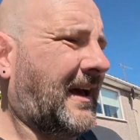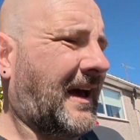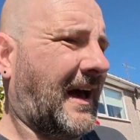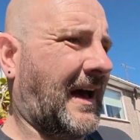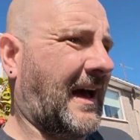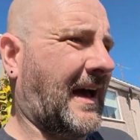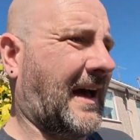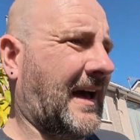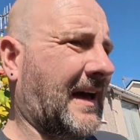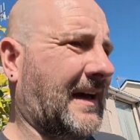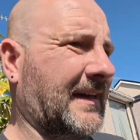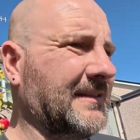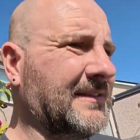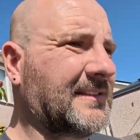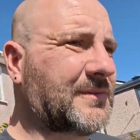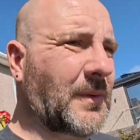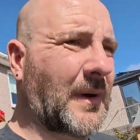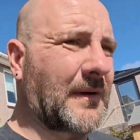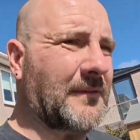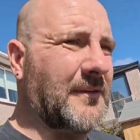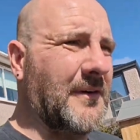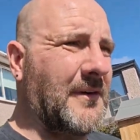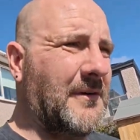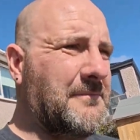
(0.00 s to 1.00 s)
And to
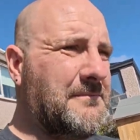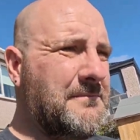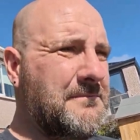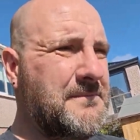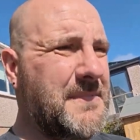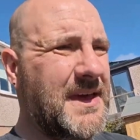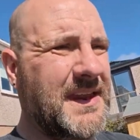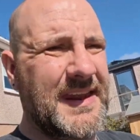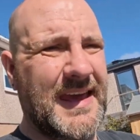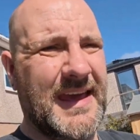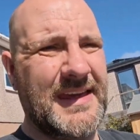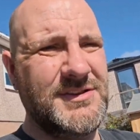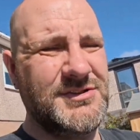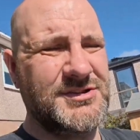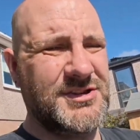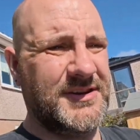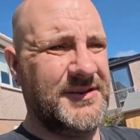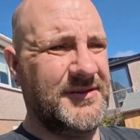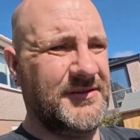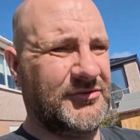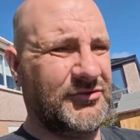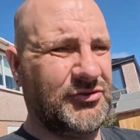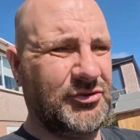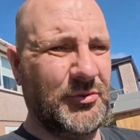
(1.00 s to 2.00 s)
have a
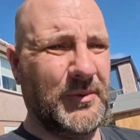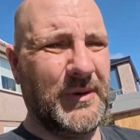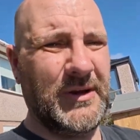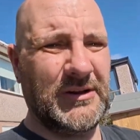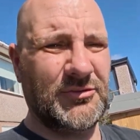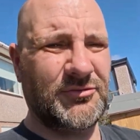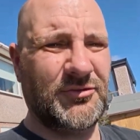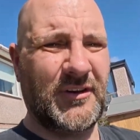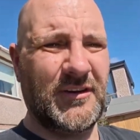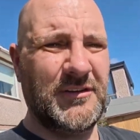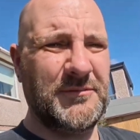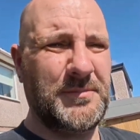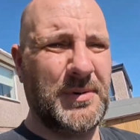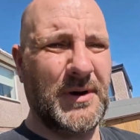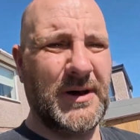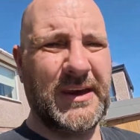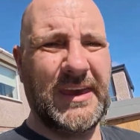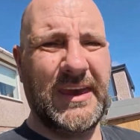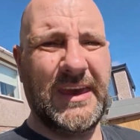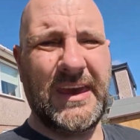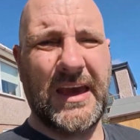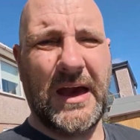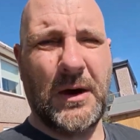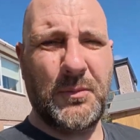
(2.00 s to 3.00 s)
mid-engine two-wheel drive
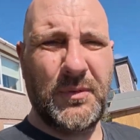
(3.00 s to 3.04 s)
buggy